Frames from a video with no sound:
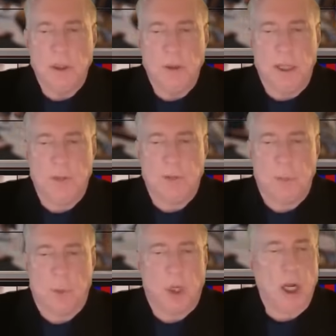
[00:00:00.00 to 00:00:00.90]
you have to
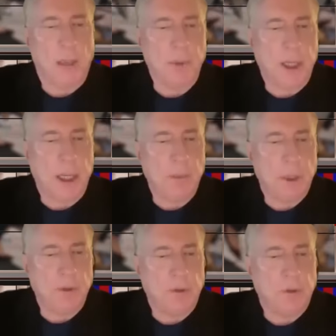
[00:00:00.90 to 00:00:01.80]
bribe the
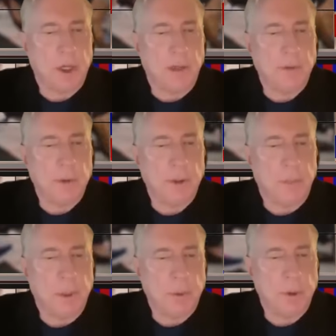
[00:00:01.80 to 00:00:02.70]
ambulance driver and the
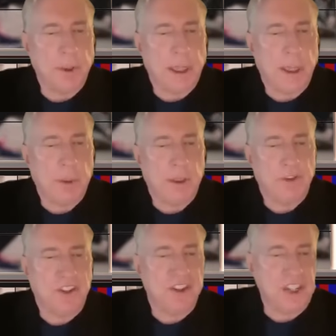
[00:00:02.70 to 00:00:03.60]
people on the
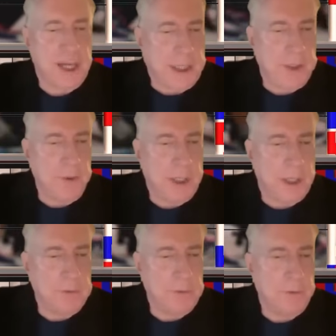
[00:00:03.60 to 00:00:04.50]
ambulance to take you
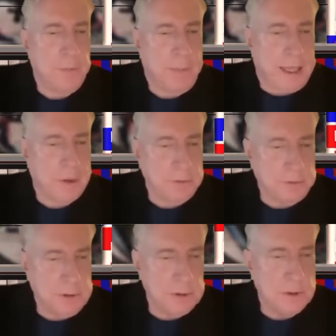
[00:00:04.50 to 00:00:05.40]
there from the
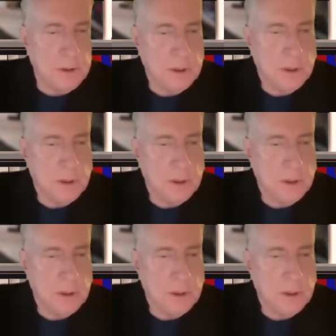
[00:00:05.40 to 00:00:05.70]
battlefield.